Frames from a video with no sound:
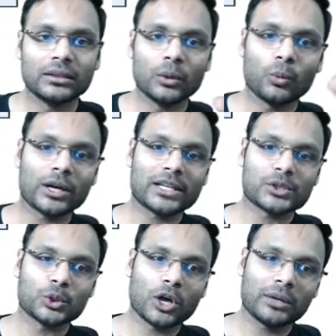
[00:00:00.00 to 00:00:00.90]
what
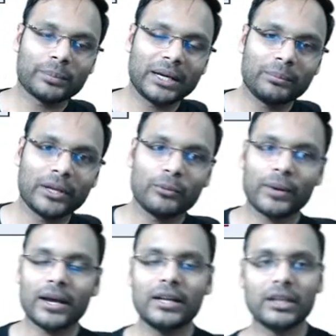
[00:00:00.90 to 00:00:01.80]
is non-preemptive
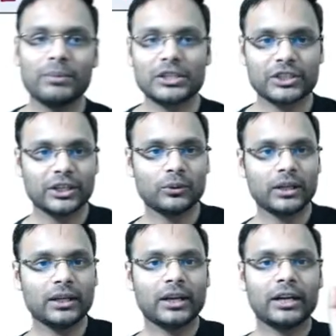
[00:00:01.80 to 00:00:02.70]
priority based
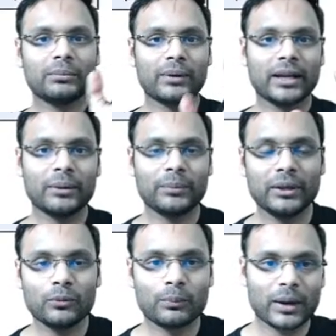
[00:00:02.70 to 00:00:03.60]
scheduling and
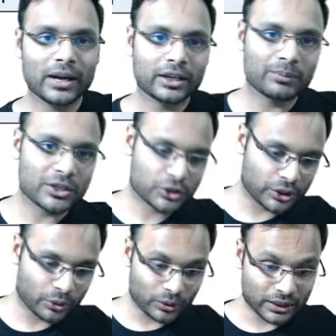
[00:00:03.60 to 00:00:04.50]
preemptive priority based
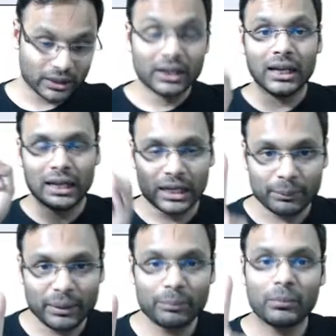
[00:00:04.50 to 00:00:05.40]
scheduling.
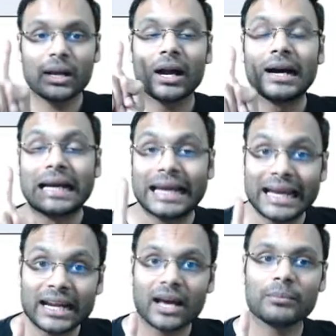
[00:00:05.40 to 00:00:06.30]
Remember,
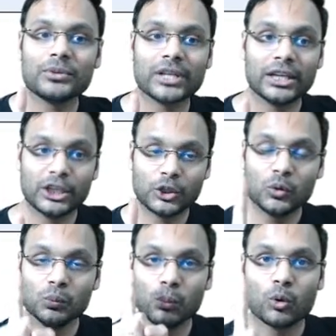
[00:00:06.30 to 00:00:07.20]
again, I am telling
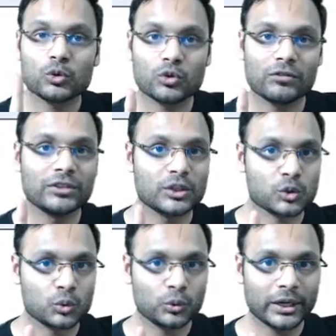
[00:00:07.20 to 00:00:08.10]
you, most of the
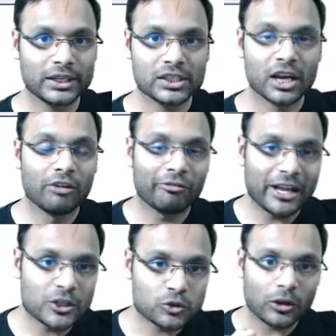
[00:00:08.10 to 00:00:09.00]
students
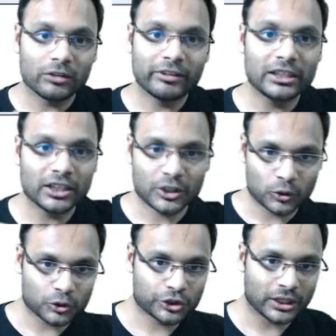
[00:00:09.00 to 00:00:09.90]
while solving the
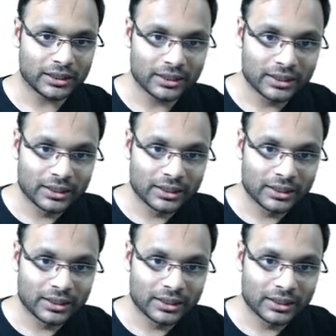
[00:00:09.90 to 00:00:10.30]
question,